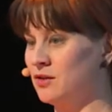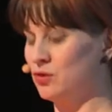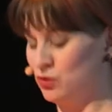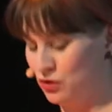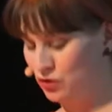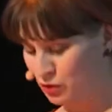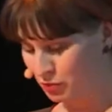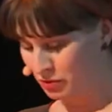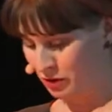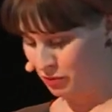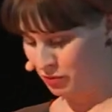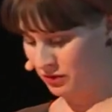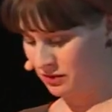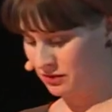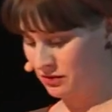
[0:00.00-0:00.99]
To new
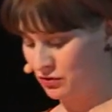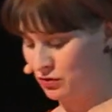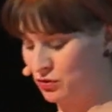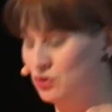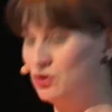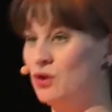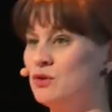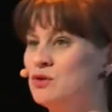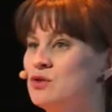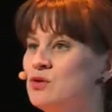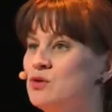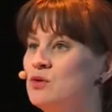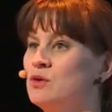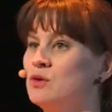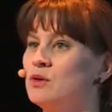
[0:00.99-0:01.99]
people, to those
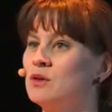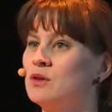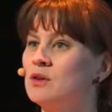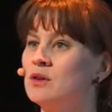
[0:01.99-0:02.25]
who